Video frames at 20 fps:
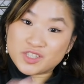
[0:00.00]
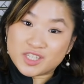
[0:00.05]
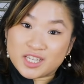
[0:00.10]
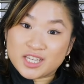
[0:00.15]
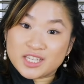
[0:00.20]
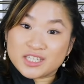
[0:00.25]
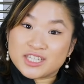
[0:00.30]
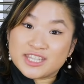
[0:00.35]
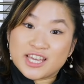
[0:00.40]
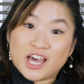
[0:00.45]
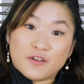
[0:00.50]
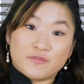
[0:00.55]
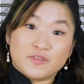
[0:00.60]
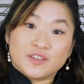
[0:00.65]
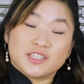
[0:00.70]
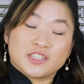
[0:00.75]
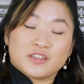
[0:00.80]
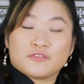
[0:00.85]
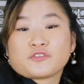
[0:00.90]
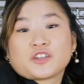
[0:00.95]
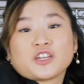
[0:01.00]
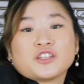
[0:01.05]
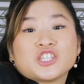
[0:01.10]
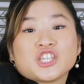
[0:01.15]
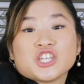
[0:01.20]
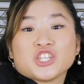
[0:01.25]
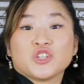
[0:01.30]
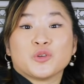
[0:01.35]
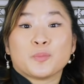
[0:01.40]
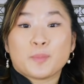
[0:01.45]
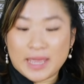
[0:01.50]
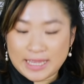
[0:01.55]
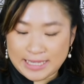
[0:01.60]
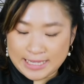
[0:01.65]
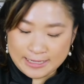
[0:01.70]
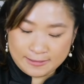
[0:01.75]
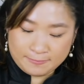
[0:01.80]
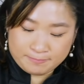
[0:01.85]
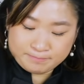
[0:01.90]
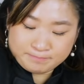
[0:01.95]
stick it into the oven to continue
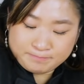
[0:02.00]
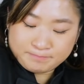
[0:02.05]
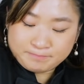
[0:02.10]
baking.